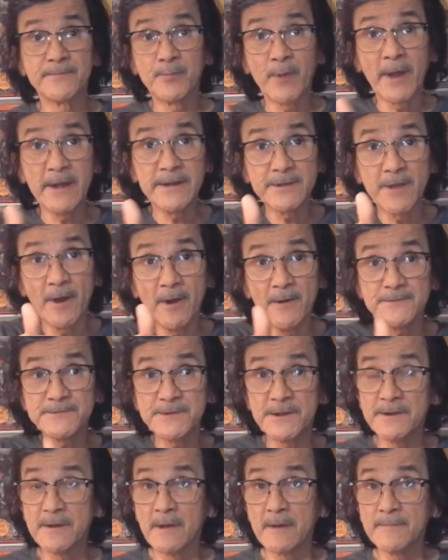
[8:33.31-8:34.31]
Way to go,
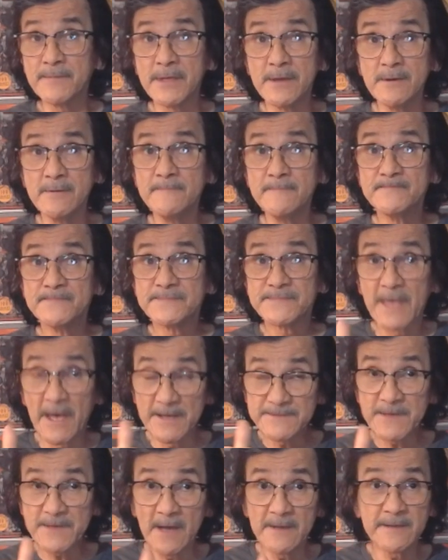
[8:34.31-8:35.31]
GW.
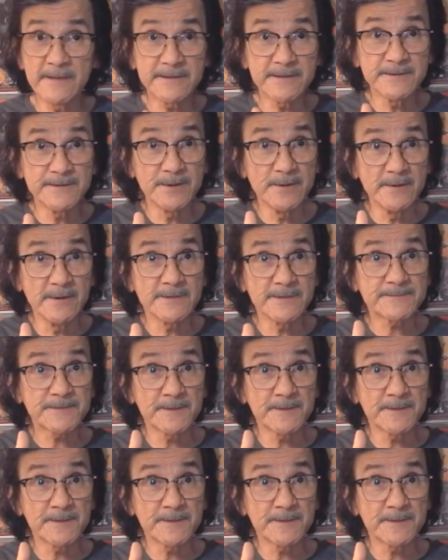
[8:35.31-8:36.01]
That's how you can do it.